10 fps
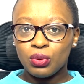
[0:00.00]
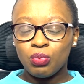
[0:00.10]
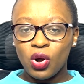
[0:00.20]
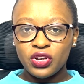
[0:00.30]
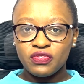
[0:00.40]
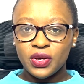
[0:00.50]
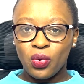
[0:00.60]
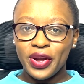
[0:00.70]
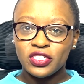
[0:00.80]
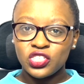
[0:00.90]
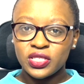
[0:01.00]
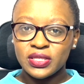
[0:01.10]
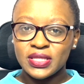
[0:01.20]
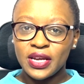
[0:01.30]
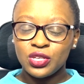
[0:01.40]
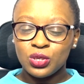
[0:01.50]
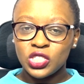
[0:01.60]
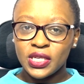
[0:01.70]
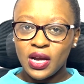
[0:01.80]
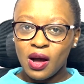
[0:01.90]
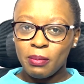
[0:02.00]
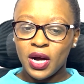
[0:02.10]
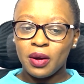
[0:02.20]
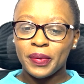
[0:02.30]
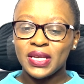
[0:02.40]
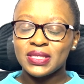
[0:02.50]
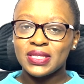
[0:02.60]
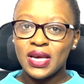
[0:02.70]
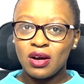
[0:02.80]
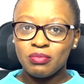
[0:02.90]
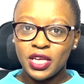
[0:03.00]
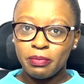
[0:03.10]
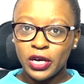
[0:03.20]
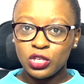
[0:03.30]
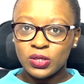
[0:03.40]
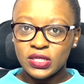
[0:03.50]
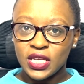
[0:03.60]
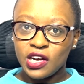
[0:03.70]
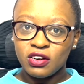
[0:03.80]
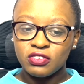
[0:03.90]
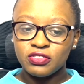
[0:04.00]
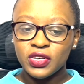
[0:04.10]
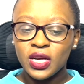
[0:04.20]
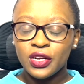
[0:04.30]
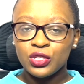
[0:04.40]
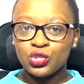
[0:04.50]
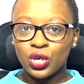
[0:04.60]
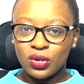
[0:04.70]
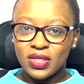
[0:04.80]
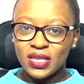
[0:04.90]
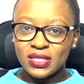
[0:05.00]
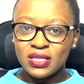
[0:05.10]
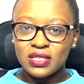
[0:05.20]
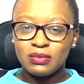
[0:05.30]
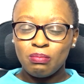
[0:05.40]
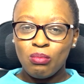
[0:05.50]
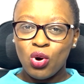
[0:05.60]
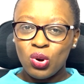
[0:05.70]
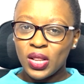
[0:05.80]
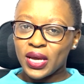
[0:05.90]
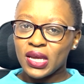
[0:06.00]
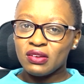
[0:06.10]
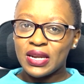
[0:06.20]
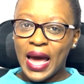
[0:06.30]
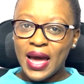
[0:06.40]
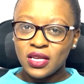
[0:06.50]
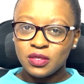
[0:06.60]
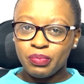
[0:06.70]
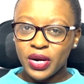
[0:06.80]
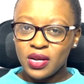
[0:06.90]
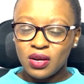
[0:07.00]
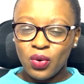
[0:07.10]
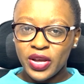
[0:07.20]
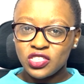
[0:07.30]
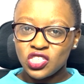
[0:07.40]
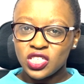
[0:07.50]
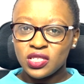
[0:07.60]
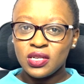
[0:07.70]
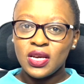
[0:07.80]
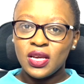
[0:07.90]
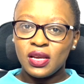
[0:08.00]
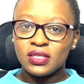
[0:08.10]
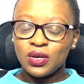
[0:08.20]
one of the questions that usually come up is, tell me about yourself. So this is more like an icebreaker question. It's a